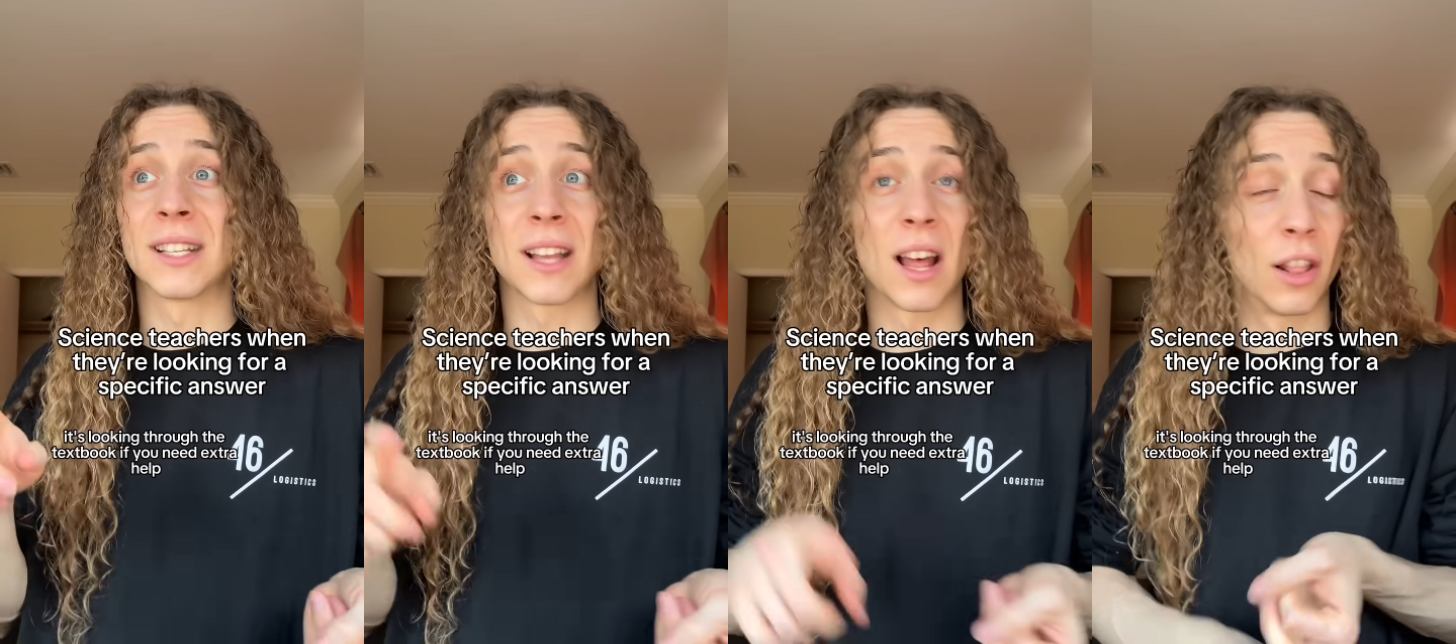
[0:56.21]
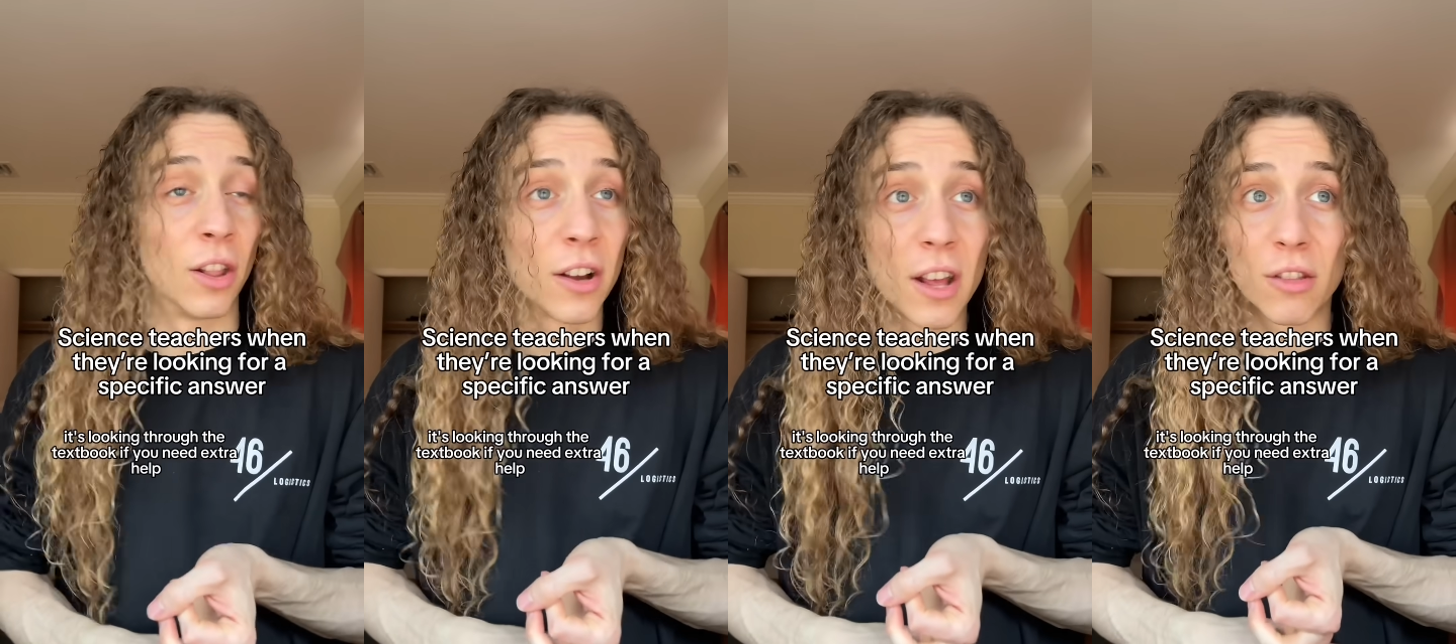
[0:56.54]
It's
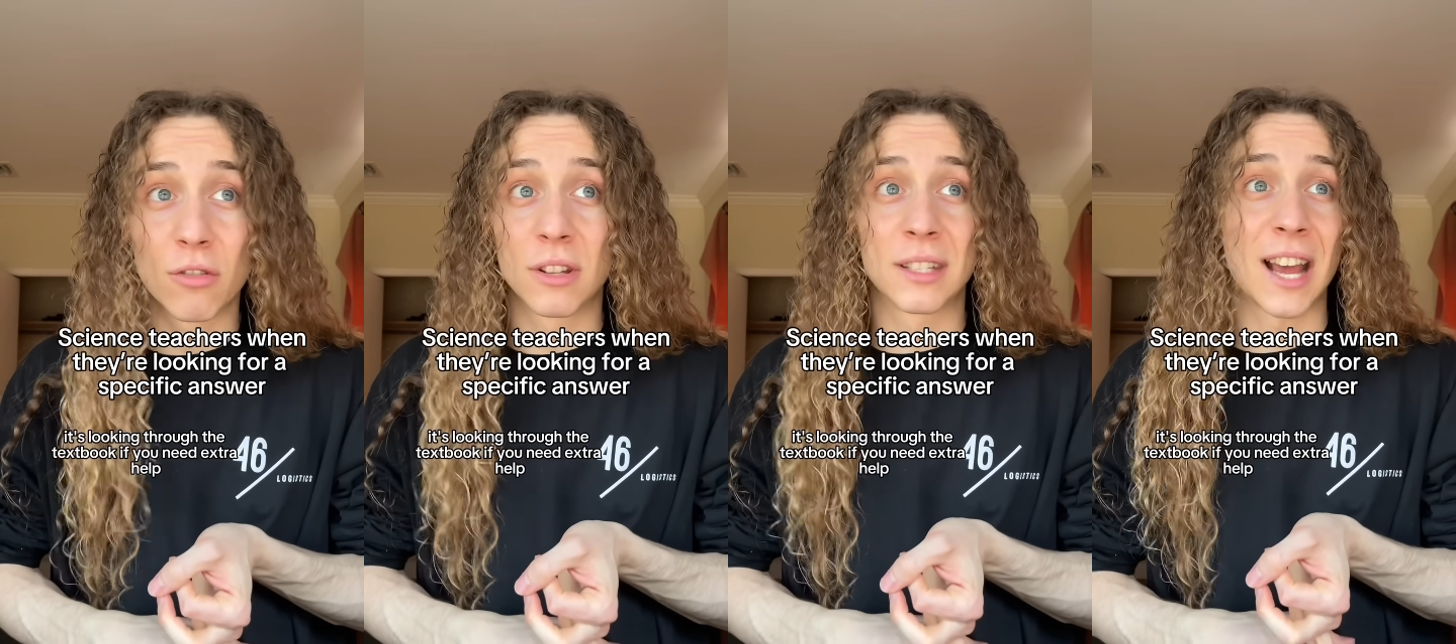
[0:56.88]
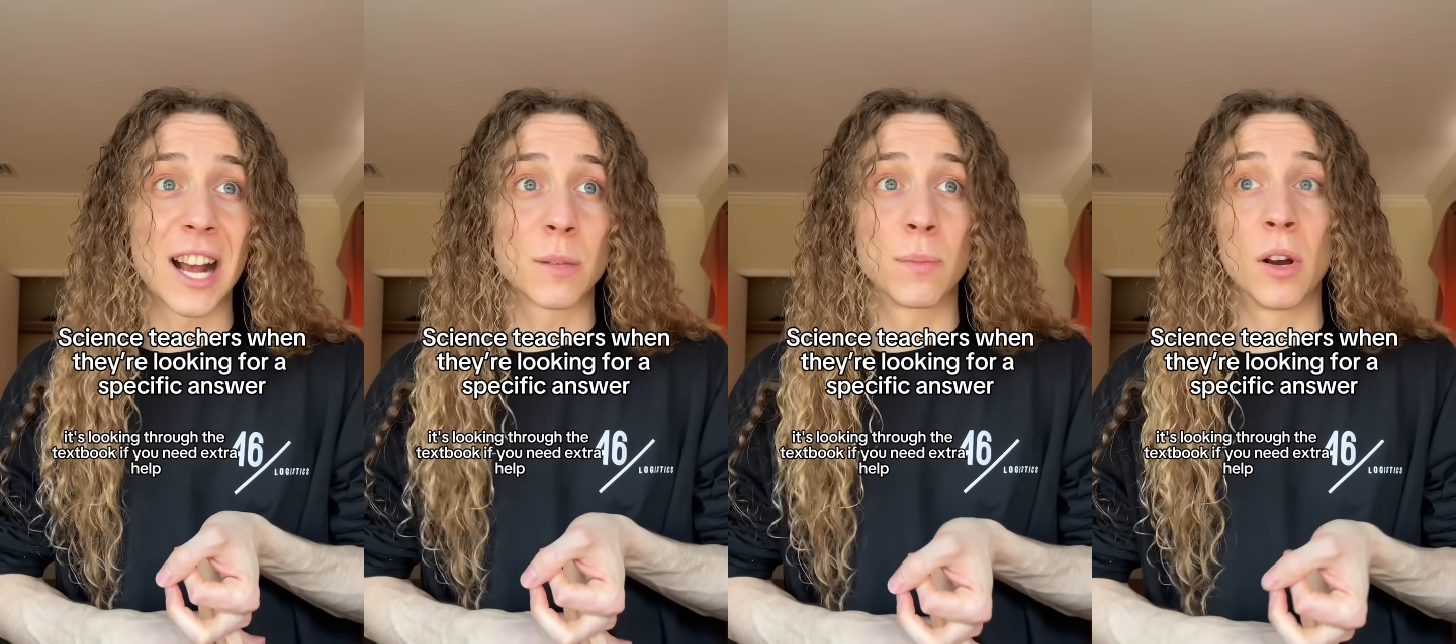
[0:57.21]
looking through the
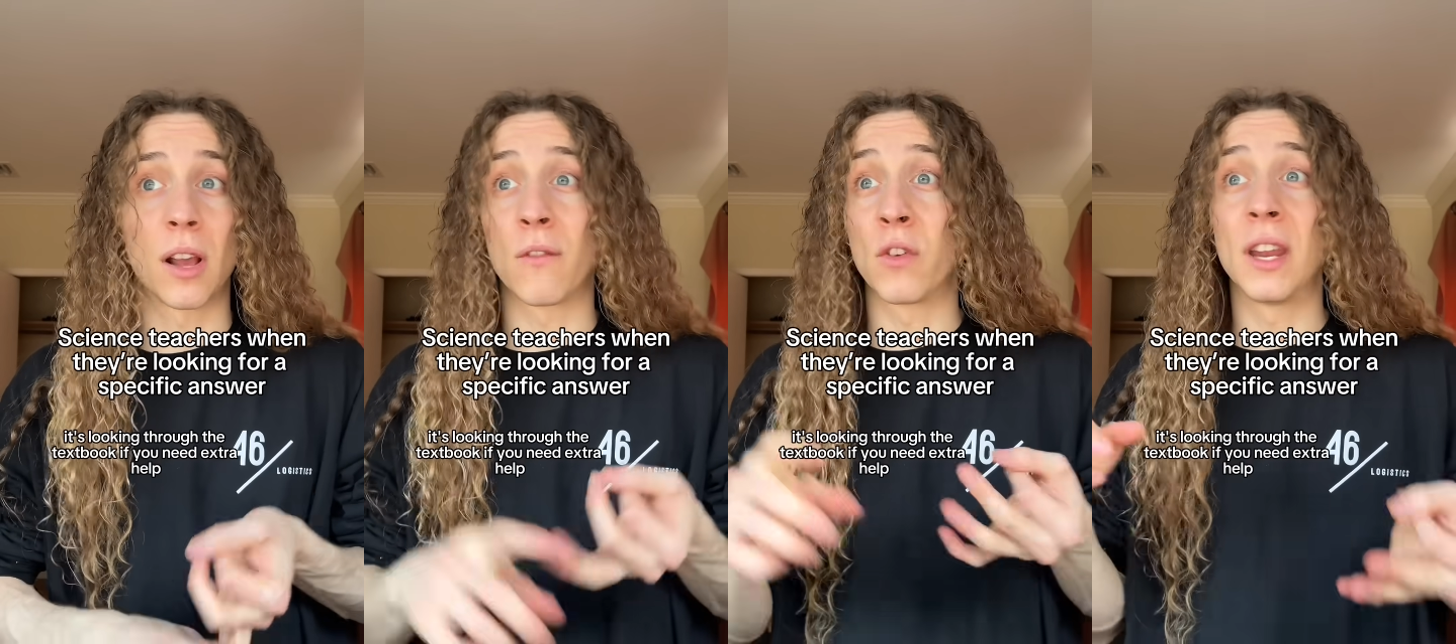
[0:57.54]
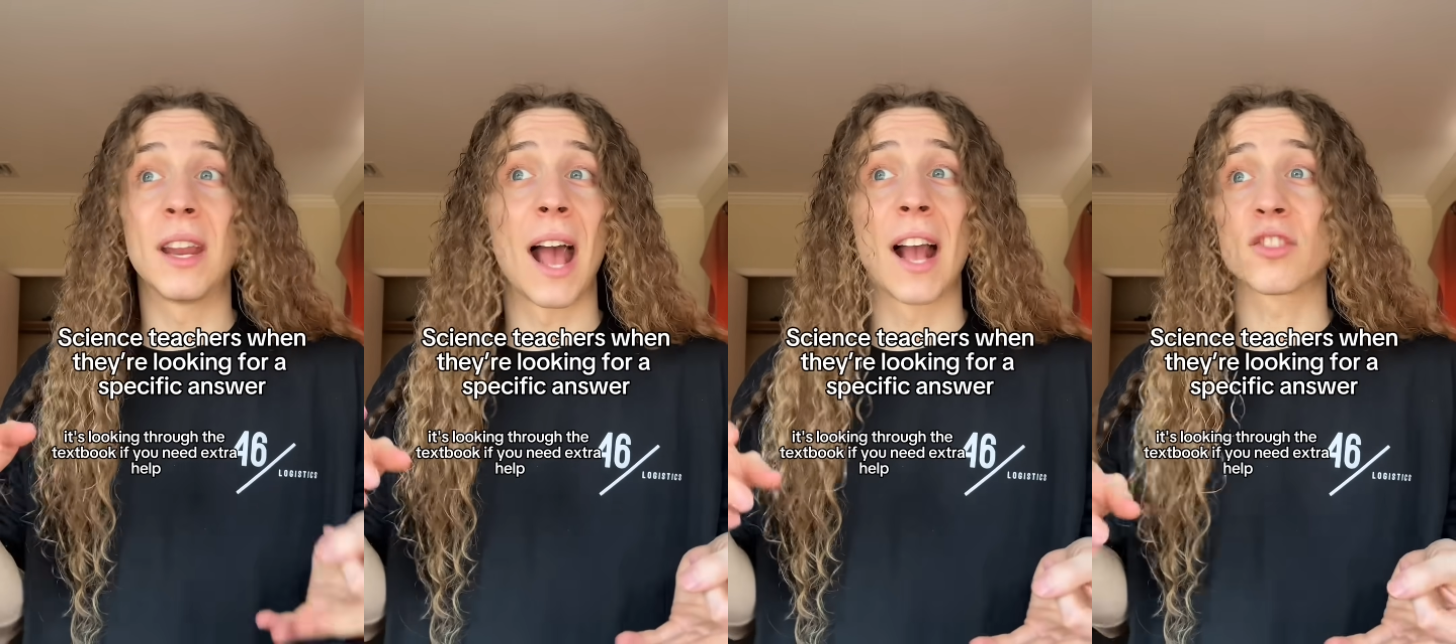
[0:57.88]
textbook. If you
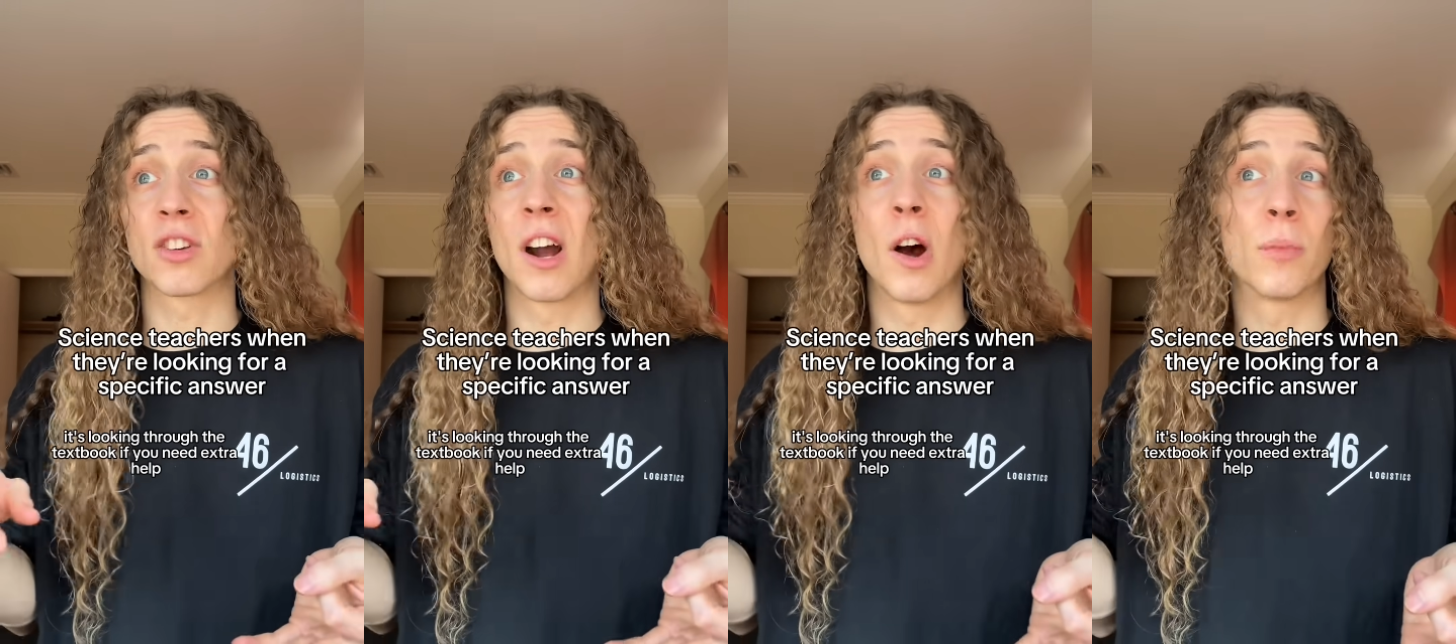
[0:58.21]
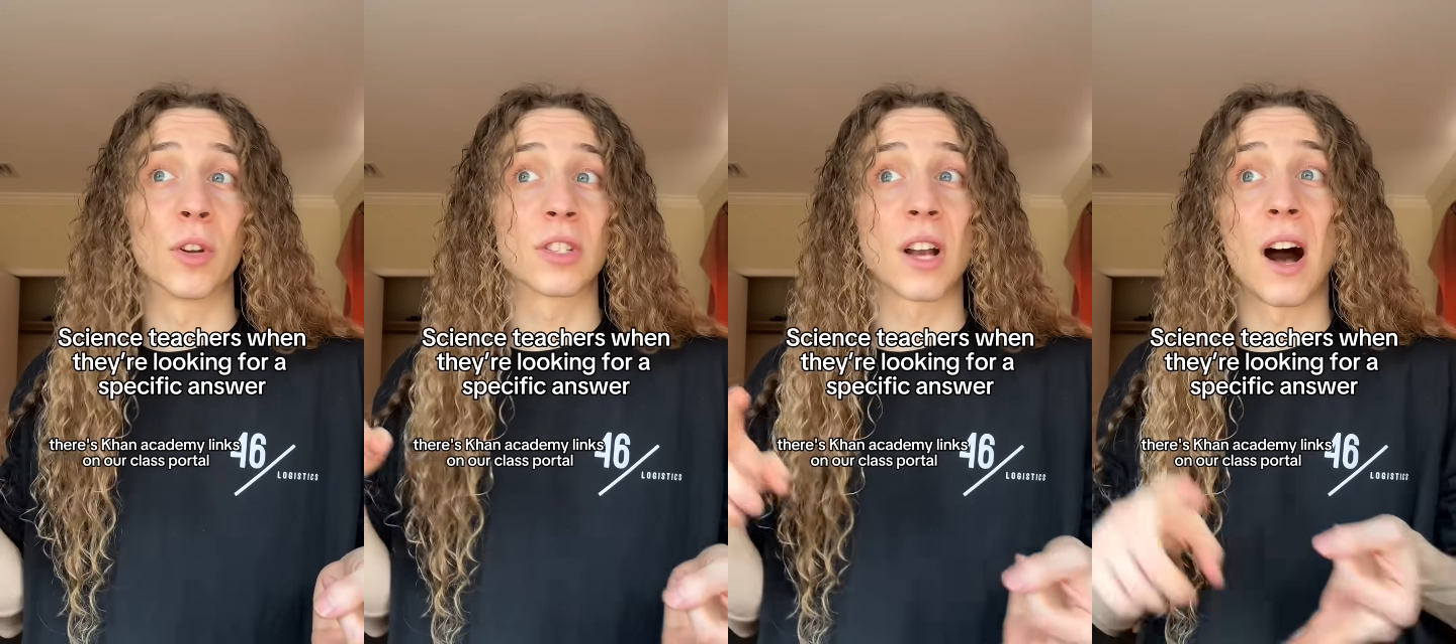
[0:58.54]
need extra help,
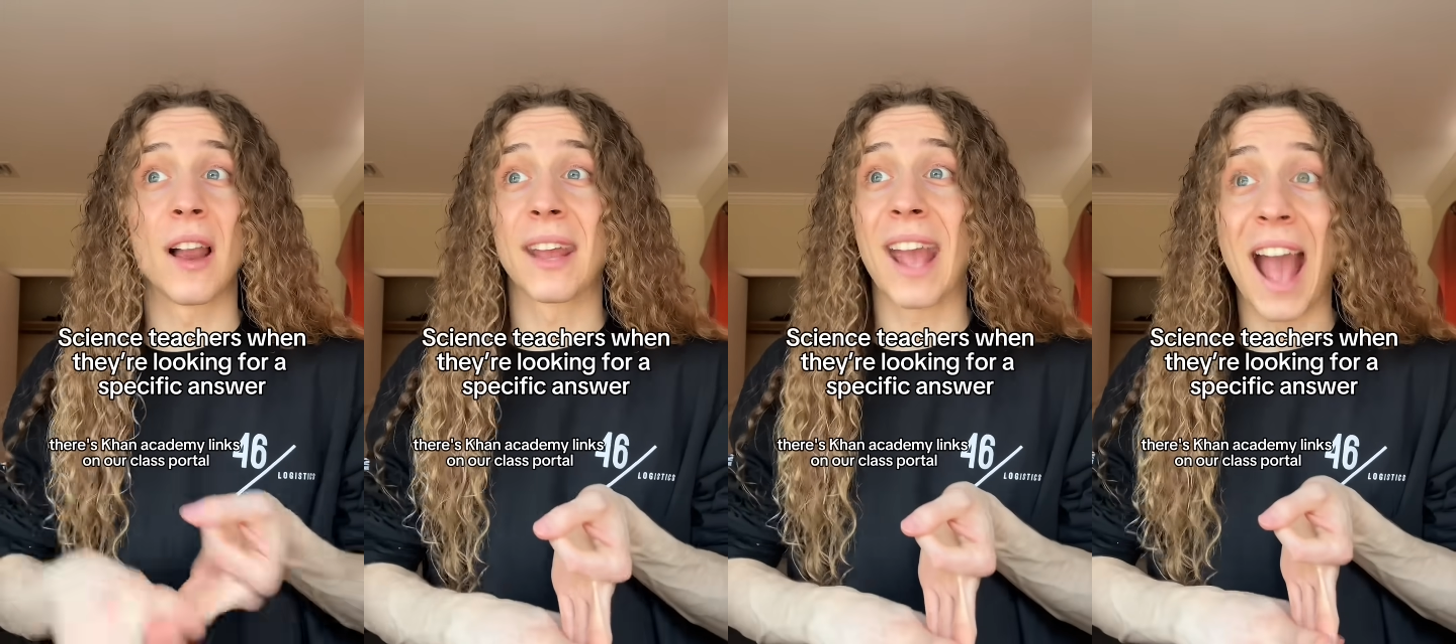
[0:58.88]
there's Khan